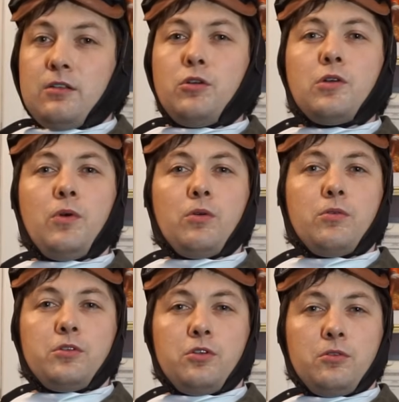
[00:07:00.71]
During World
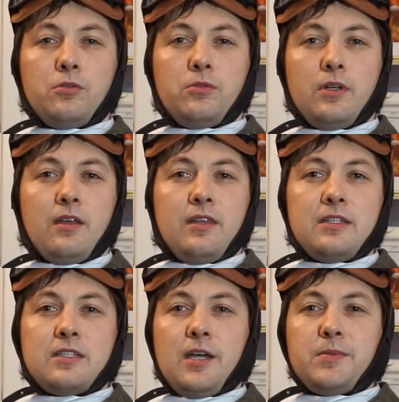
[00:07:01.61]
War II,
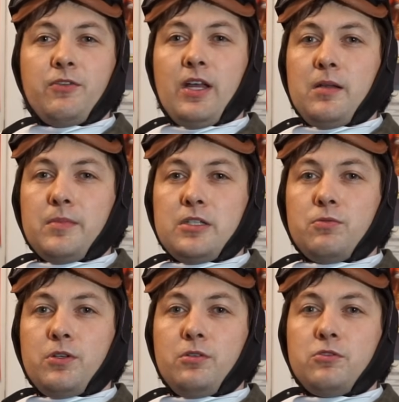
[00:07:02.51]
these types of helmets
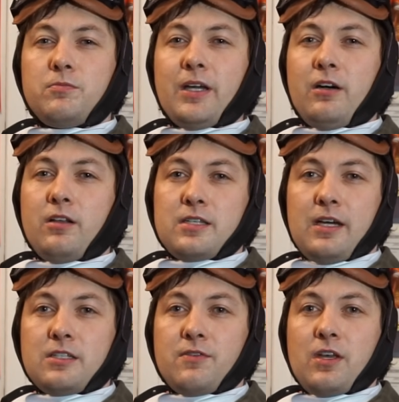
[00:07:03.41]
were used by all
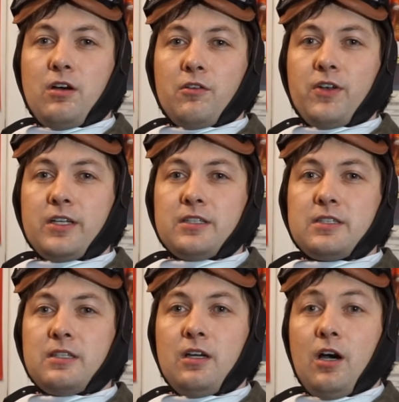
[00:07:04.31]
sides of the
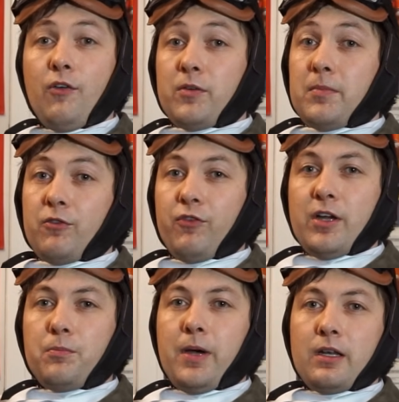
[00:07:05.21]
conflicts, often by
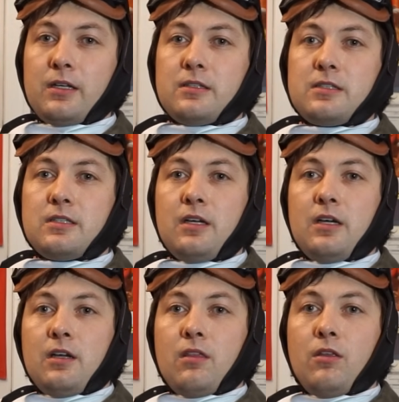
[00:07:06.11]
fighter pilots,
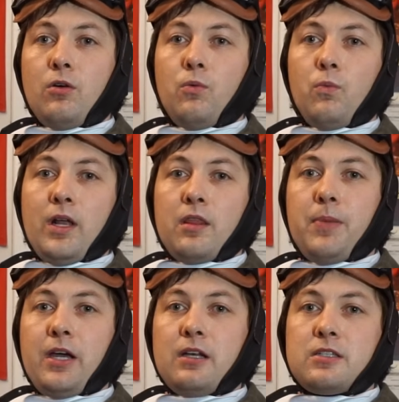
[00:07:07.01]
though while the
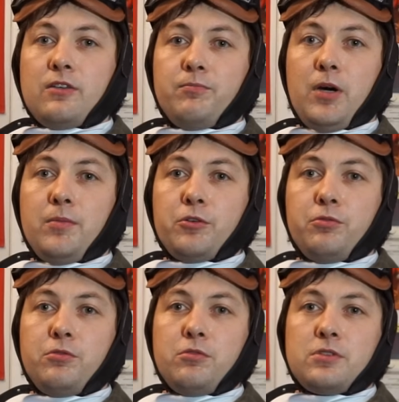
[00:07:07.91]
pilots of bomber
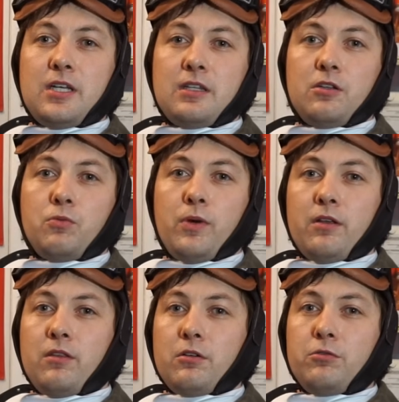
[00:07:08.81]
crews tended to wear
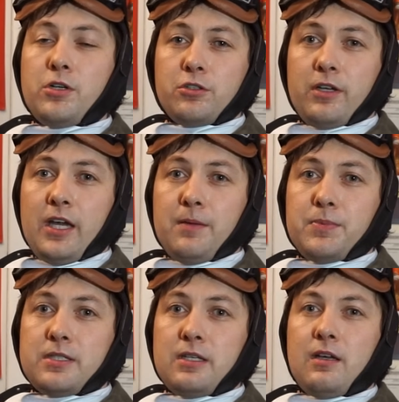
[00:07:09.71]
the crusher
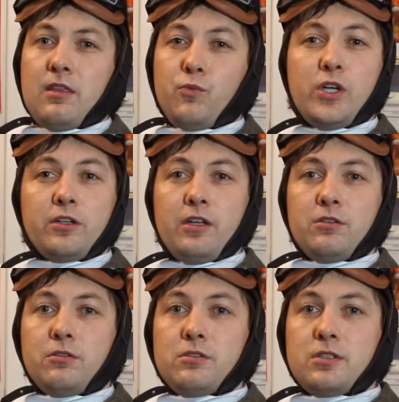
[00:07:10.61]
caps, the rear
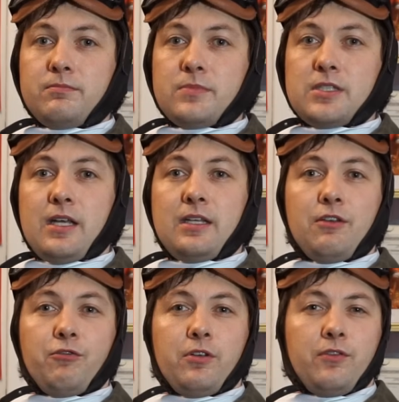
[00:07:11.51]
gunners, standing in
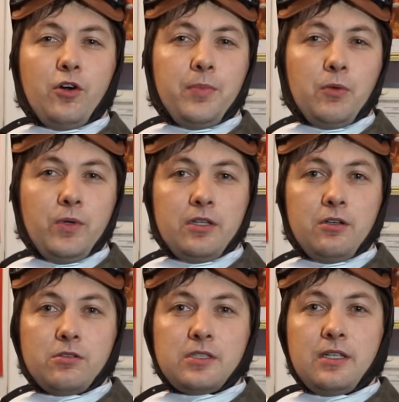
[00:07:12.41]
front of open
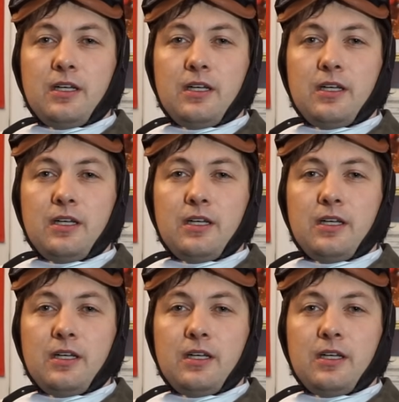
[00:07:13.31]
windows,